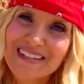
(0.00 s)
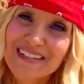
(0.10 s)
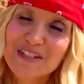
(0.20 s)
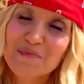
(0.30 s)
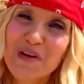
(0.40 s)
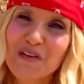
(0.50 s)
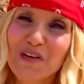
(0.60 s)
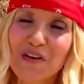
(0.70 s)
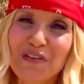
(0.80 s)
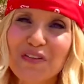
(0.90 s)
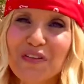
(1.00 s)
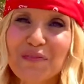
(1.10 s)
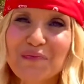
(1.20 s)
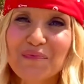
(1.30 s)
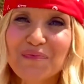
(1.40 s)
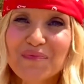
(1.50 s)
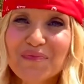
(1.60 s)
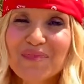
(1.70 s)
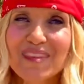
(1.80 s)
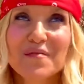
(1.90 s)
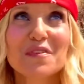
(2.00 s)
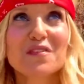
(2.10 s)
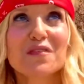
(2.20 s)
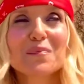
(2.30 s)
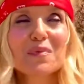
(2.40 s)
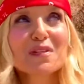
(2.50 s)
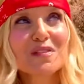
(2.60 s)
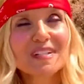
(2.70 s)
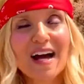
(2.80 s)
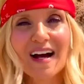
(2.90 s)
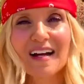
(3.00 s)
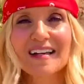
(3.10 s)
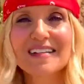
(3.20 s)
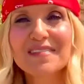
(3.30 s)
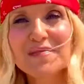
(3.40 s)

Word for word: and Mother Earth, beautiful blue sky,